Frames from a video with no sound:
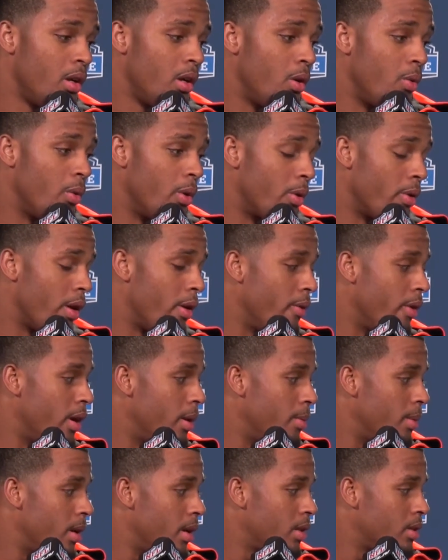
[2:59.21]
who were great
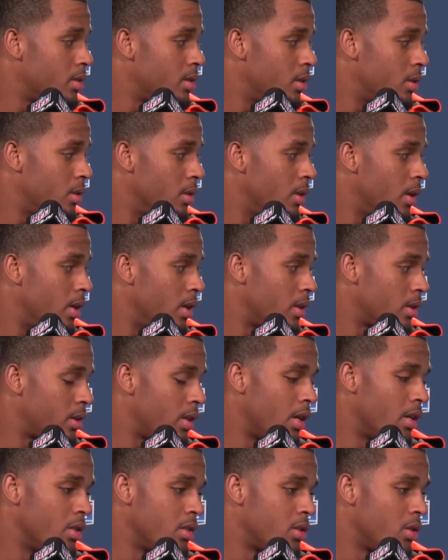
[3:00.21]
running backs. So I
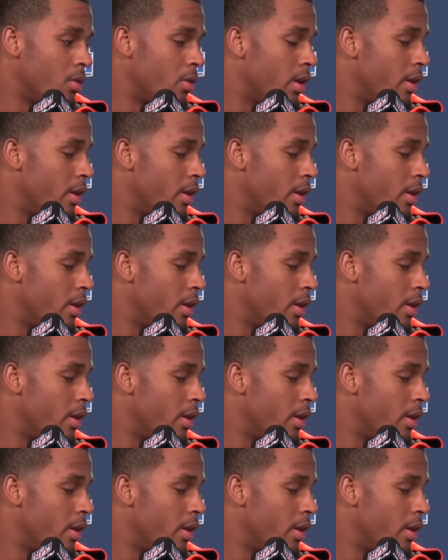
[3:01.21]
kind of stole